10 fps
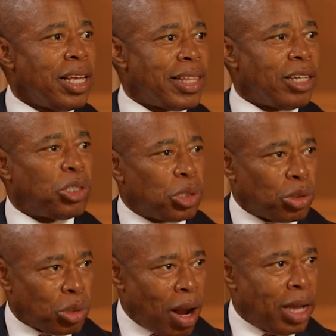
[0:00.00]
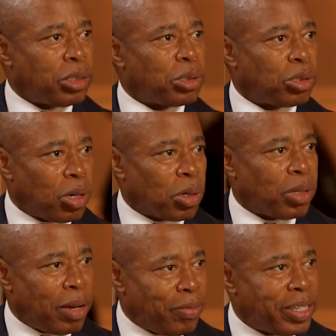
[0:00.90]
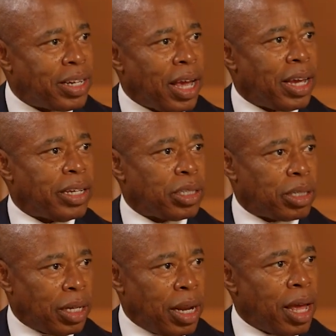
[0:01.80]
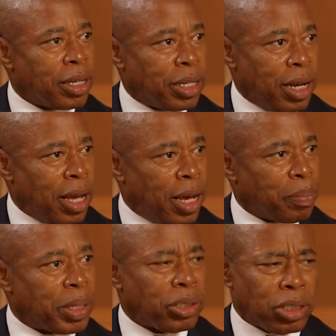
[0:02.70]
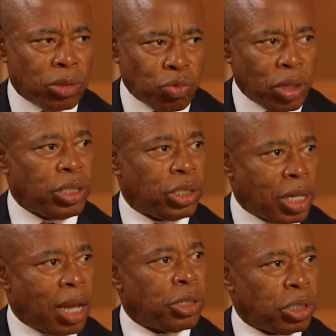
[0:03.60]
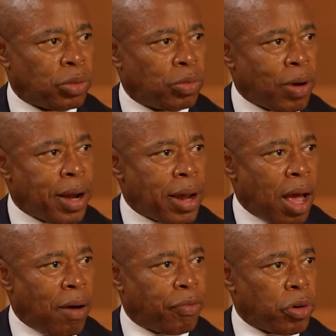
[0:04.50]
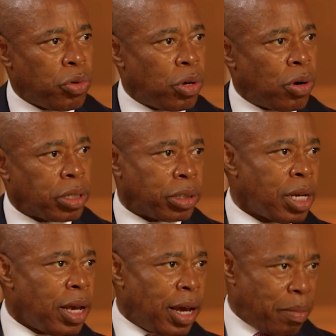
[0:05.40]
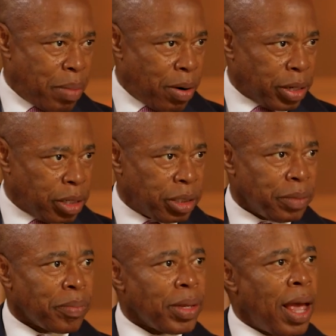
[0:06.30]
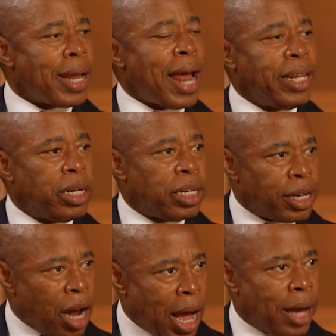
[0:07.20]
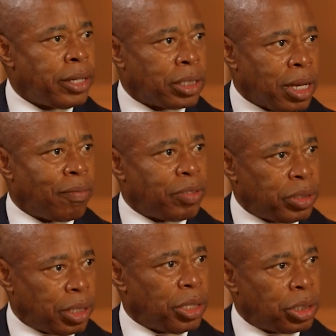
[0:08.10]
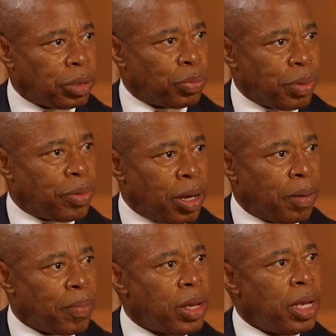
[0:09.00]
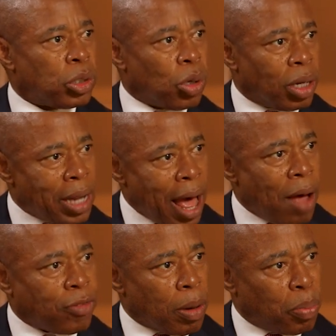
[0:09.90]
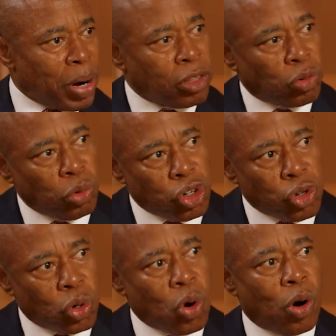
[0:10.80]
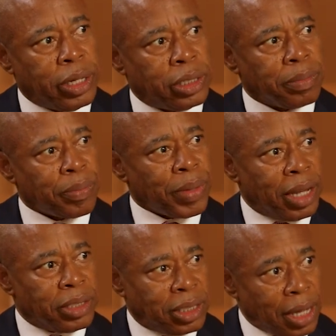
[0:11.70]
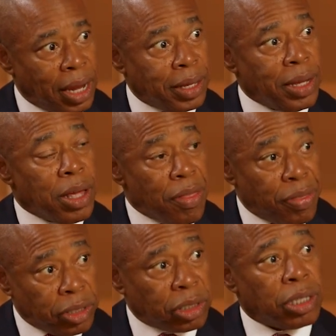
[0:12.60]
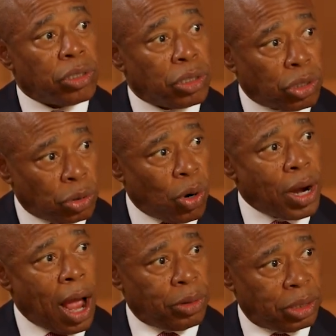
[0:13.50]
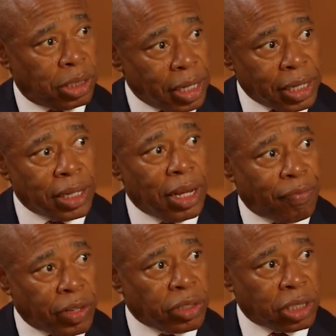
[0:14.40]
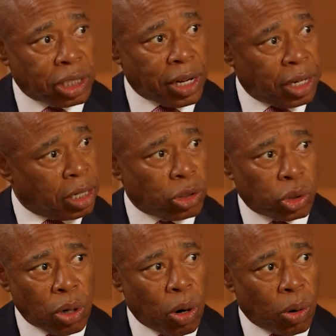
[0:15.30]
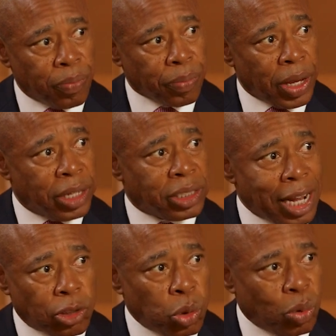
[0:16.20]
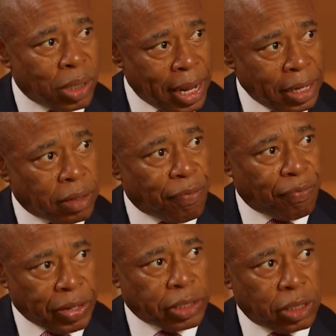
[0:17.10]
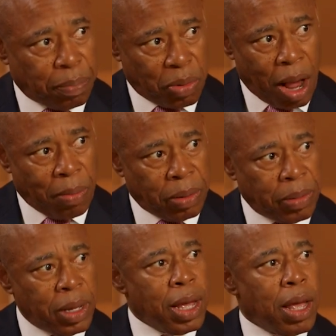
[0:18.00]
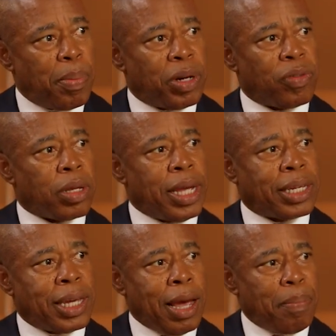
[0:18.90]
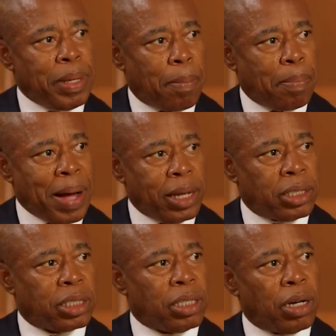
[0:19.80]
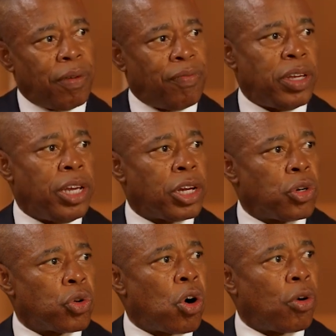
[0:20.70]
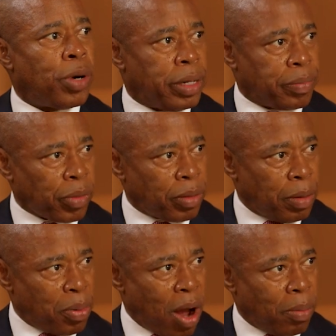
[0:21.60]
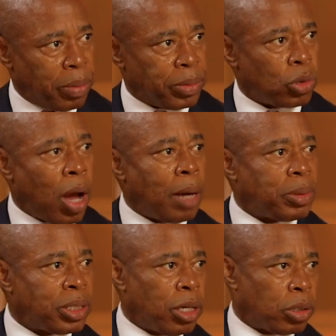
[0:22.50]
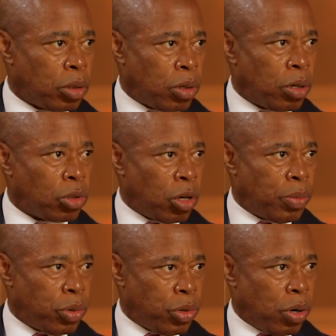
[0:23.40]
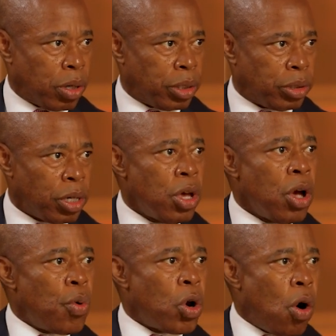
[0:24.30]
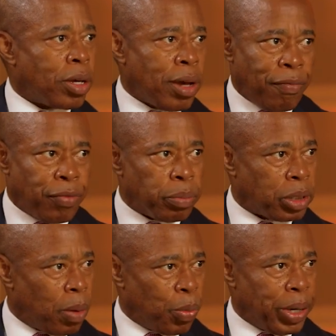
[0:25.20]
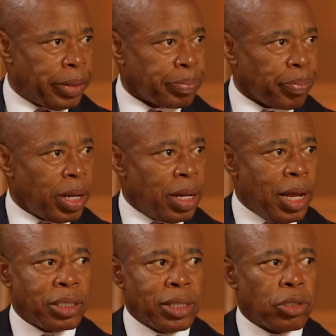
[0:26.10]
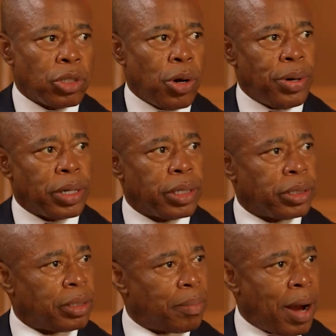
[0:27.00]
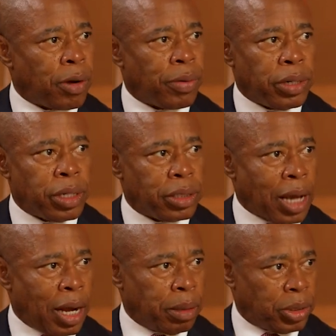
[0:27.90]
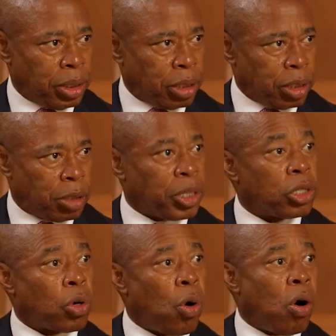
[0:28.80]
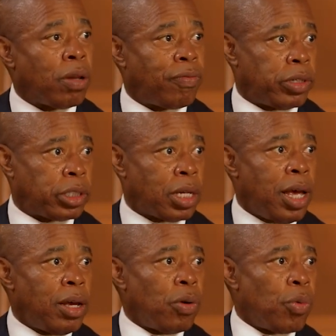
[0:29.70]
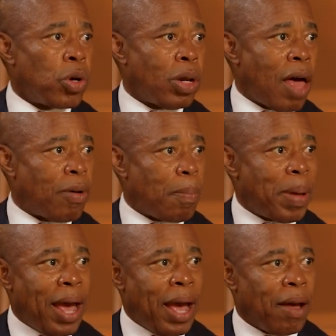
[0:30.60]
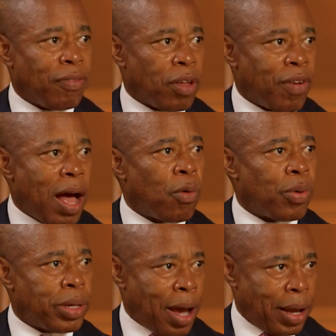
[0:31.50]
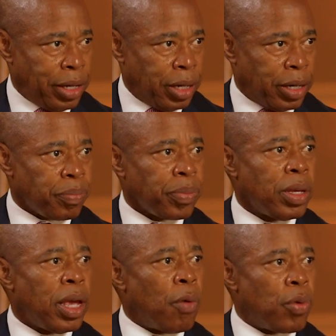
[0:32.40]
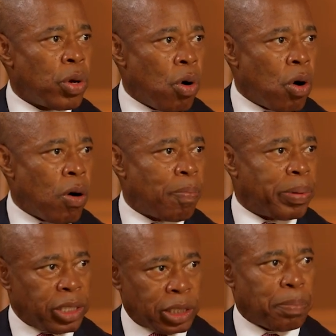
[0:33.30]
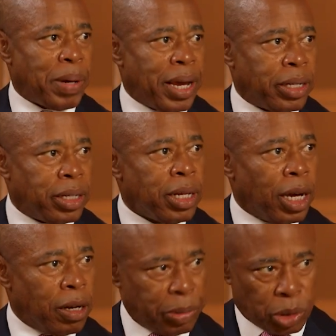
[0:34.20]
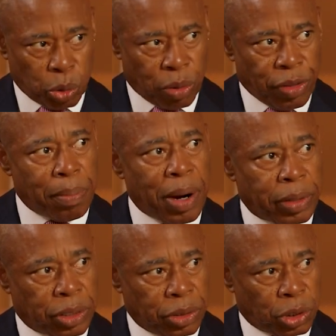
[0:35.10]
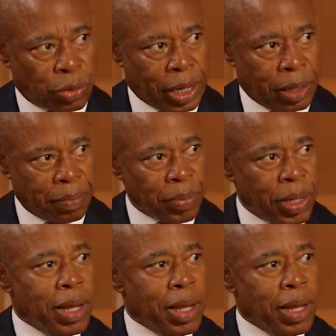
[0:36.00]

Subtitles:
They're just trying to struggle every day to get ahead, because it's really challenging right now for New Yorkers and Americans. And I needed an honest conversation with them to allow to break through the noise and say, this can destroy our city if this is not under control. It's not too late to fix the problem, but it can't be a policy of ignoring the problem. So I'm saying to long-term New Yorkers, we all came from somewhere. Let's not turn against the migrant and asylum seekers, because all of us, we all have a path of how we got here, and we all participated in the pursuit of the American dream.